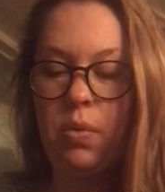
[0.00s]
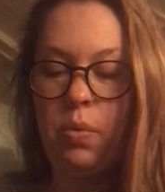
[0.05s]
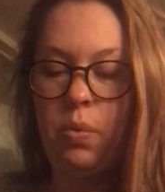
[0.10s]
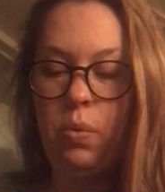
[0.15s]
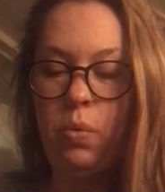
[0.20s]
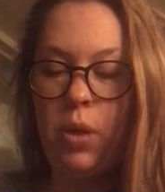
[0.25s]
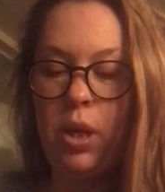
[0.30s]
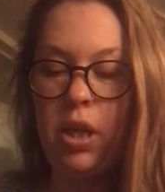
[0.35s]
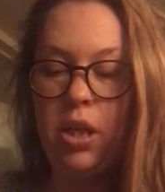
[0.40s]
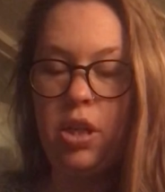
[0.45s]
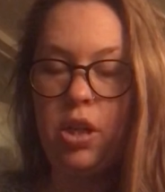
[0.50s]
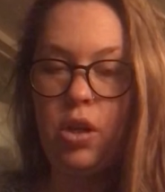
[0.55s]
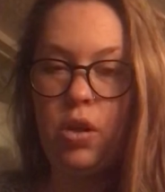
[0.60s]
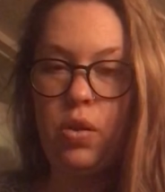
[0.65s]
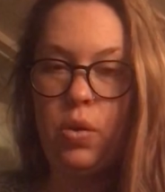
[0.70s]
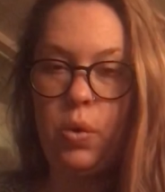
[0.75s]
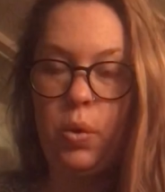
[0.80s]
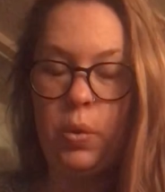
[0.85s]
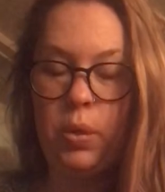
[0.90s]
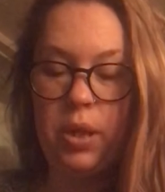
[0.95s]
wind
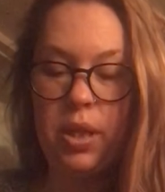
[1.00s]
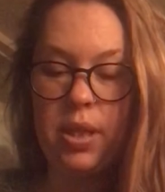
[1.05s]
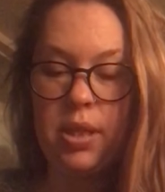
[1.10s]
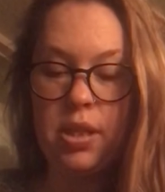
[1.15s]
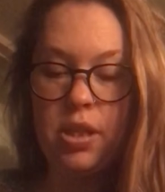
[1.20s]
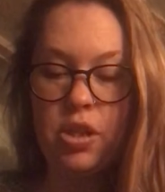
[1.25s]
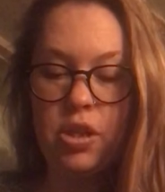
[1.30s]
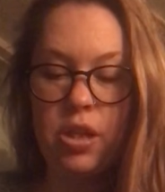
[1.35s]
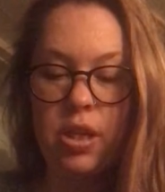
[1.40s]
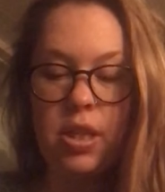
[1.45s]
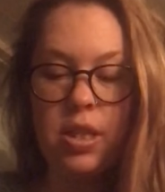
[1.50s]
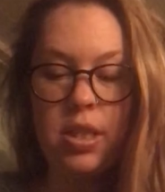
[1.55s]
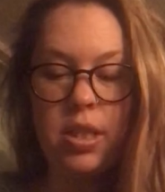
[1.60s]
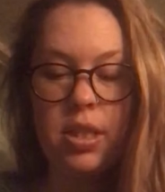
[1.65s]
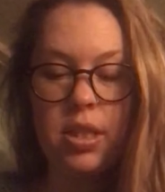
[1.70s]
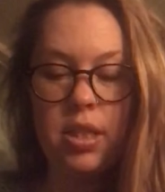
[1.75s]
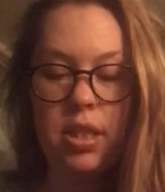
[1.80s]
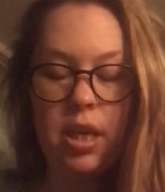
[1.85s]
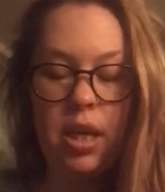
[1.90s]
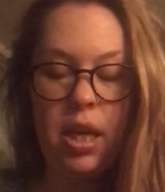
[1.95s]
cold
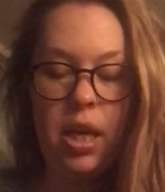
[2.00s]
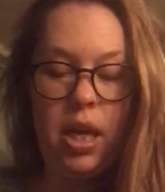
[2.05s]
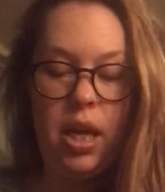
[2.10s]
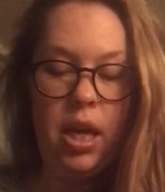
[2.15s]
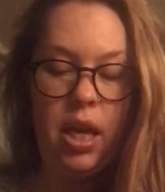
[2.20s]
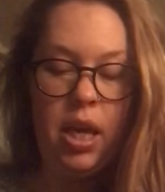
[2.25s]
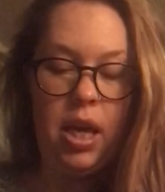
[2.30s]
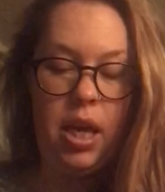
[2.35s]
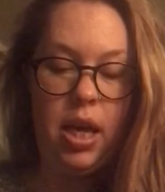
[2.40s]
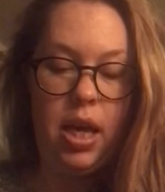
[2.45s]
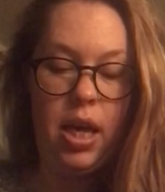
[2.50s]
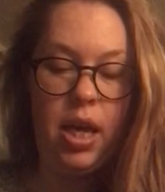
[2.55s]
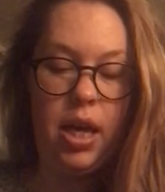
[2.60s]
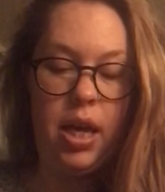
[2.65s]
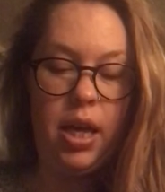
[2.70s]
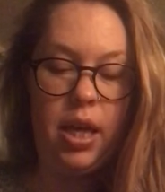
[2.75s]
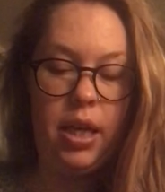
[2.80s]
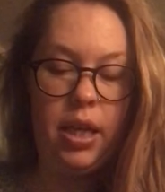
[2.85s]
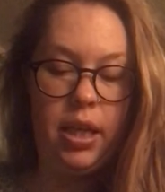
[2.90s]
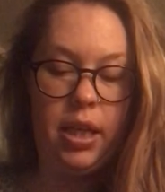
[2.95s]
conditions.
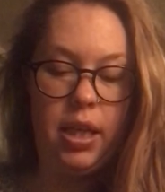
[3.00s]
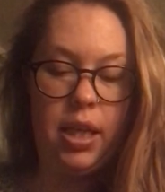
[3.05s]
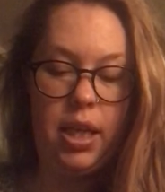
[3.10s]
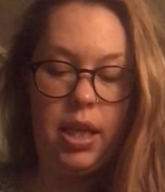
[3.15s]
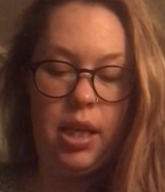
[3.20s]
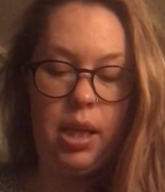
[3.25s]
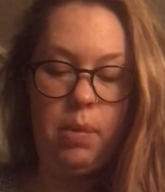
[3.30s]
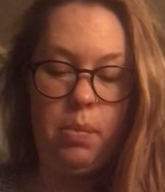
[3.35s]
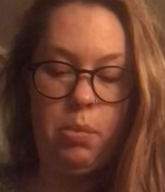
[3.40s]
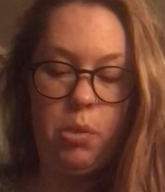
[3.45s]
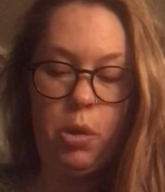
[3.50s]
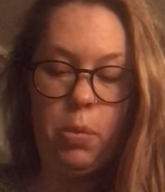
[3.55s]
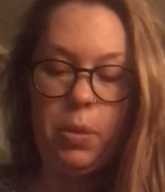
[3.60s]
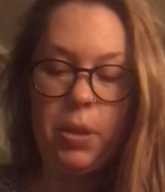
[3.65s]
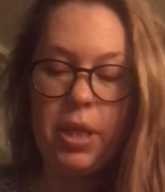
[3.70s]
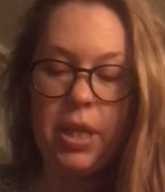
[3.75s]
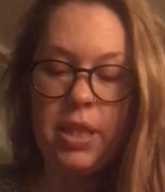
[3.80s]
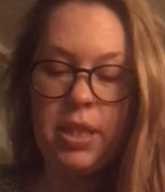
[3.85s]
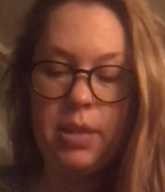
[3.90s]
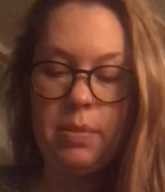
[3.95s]
Uh, it can
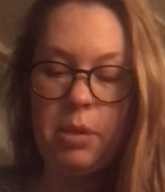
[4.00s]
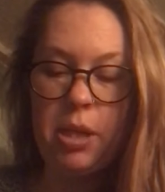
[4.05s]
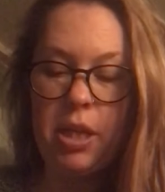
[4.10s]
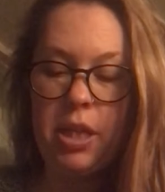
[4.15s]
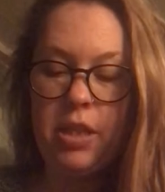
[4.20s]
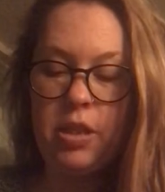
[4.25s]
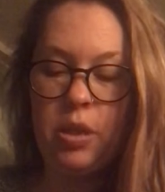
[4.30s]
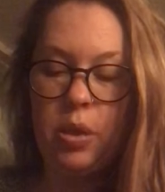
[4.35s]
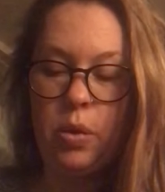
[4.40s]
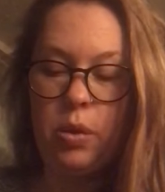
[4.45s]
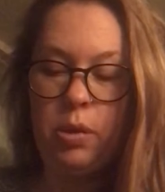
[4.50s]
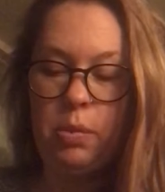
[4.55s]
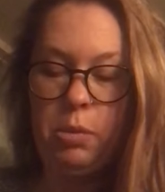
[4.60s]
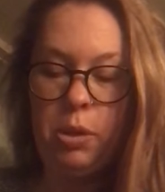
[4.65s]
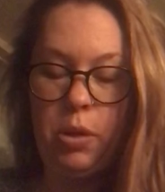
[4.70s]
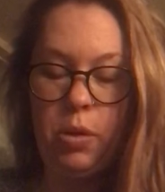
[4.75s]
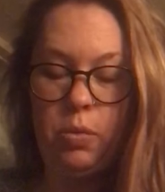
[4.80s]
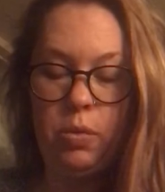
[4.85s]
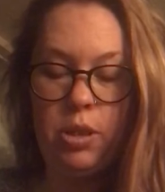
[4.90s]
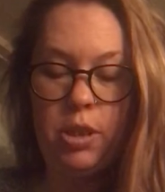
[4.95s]
immobilize the body's own
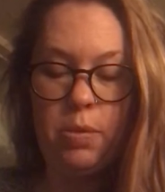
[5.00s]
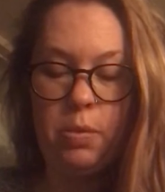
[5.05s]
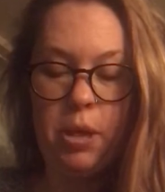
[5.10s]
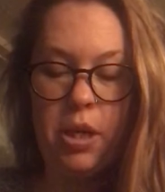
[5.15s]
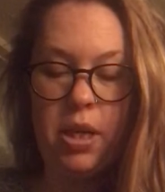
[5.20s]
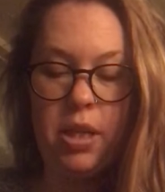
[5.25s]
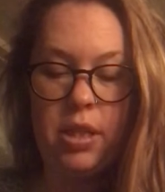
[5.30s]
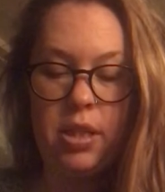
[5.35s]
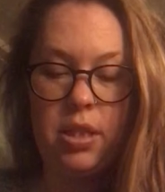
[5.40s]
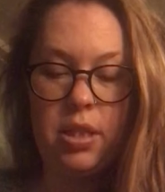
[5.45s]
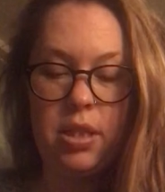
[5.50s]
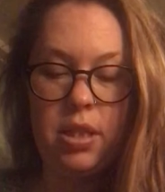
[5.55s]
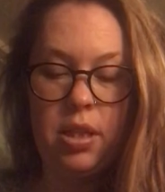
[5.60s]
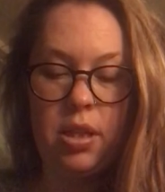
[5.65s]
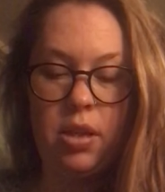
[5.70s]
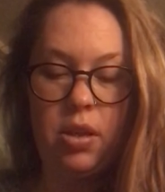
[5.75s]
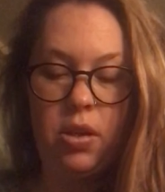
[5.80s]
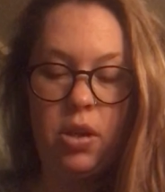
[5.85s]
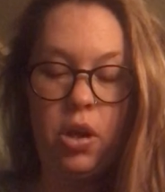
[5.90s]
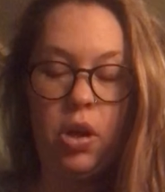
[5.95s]
immune response
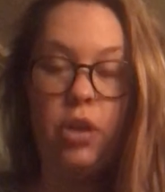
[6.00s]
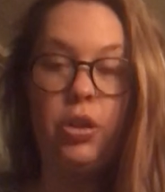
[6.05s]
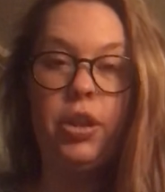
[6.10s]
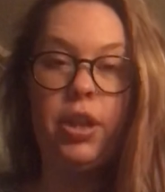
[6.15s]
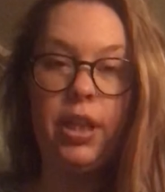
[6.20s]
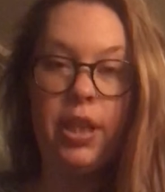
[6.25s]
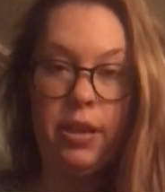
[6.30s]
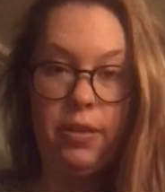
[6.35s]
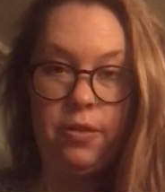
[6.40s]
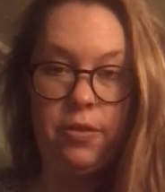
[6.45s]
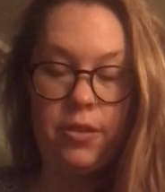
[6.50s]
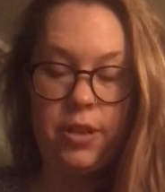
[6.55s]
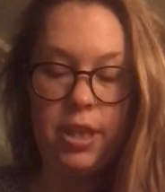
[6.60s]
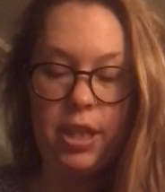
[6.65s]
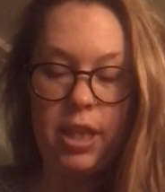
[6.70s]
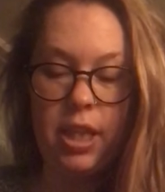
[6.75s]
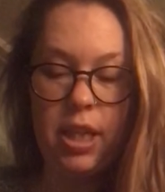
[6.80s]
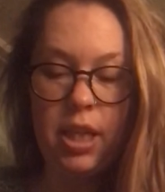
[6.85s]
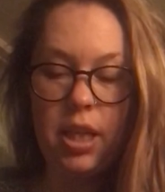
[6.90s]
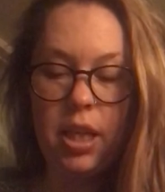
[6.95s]
called
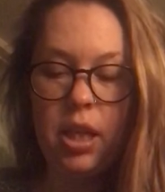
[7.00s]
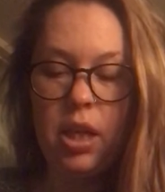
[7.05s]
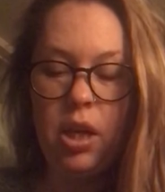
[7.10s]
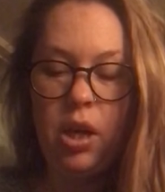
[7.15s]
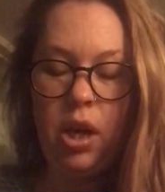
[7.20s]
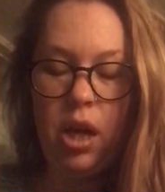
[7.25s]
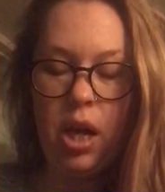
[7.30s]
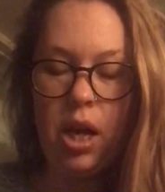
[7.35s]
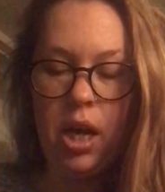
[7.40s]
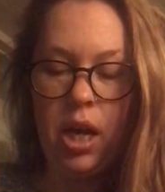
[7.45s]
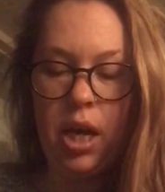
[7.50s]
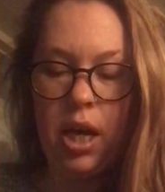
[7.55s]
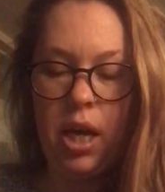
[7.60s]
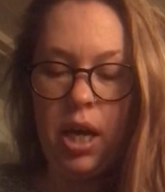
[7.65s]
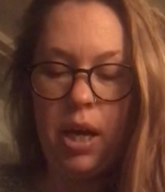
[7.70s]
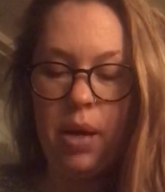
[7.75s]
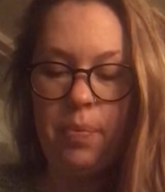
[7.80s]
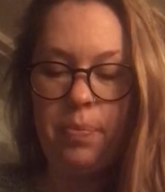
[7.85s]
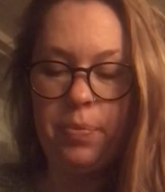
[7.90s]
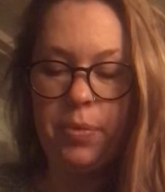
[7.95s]
lifting,
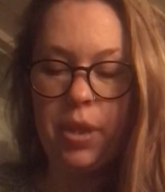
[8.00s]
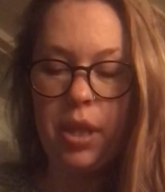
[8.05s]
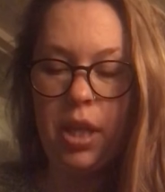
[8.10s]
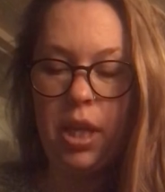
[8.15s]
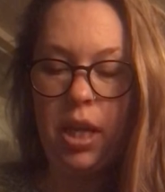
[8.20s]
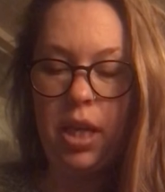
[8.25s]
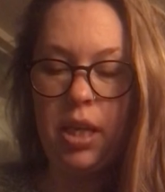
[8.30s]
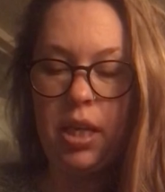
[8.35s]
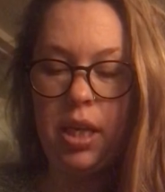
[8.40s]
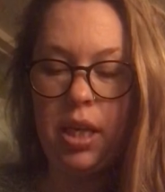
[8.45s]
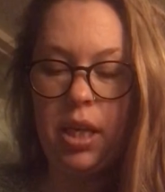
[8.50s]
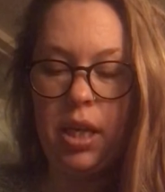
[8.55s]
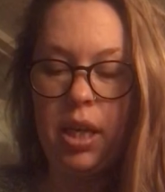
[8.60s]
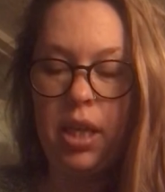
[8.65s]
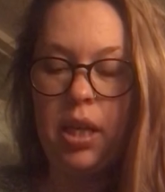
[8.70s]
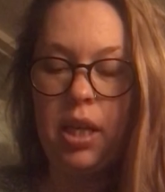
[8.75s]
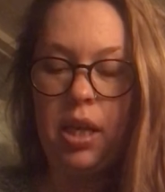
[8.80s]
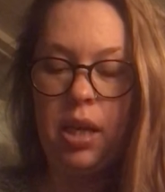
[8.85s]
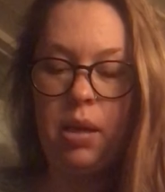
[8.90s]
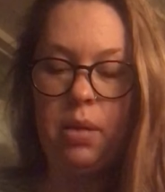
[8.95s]
um, and it
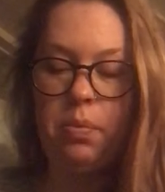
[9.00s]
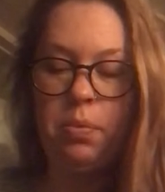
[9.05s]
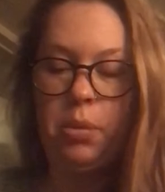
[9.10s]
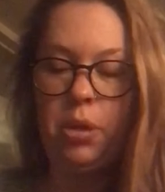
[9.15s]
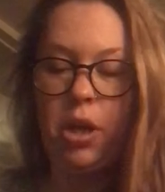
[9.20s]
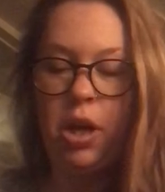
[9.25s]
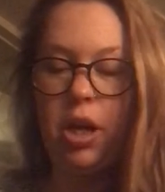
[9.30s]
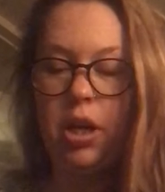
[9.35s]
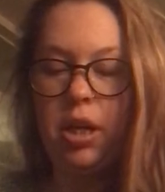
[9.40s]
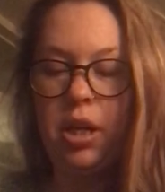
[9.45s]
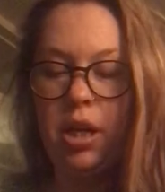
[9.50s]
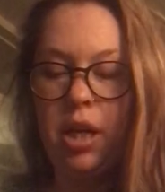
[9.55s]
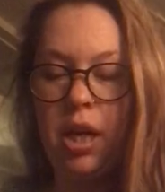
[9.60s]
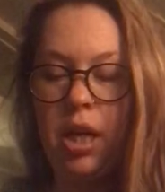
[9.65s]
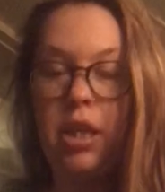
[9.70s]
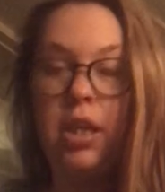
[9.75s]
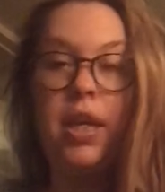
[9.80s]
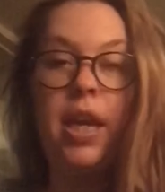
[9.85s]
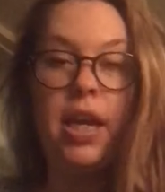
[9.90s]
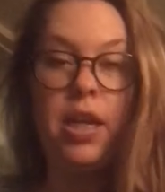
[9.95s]
can unblock
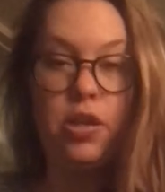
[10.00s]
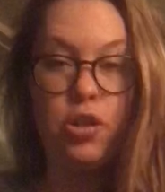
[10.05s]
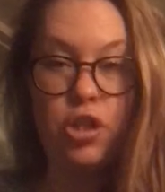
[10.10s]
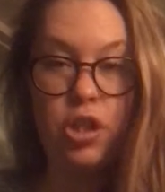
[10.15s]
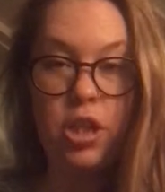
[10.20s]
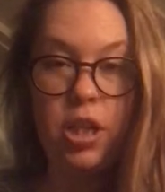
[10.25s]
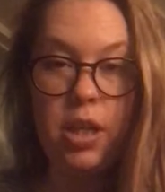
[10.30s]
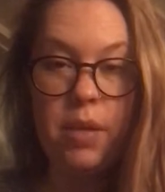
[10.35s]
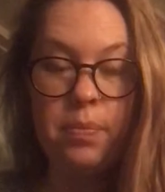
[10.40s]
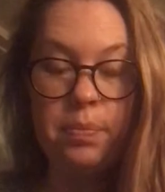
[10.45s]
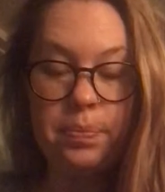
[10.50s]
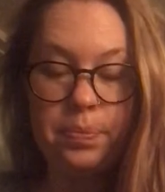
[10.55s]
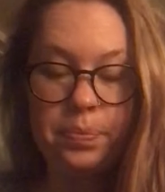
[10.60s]
uh, yang qi.